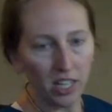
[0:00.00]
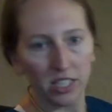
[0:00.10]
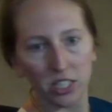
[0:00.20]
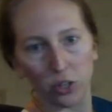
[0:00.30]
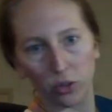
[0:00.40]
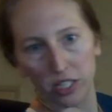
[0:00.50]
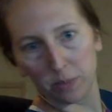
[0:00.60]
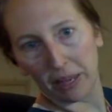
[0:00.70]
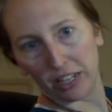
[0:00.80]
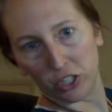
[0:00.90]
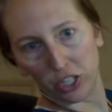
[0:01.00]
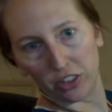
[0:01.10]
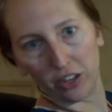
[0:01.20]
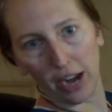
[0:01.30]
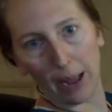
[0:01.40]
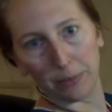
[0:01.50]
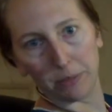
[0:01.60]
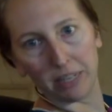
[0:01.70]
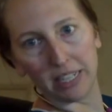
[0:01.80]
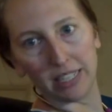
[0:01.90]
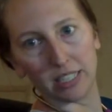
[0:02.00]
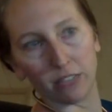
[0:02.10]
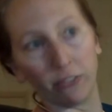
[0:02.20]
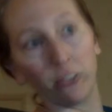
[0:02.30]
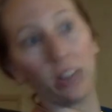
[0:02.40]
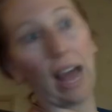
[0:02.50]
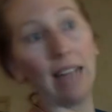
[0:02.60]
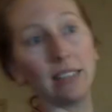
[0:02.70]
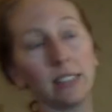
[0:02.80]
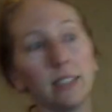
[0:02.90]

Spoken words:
So this patient, their abdomen is flat.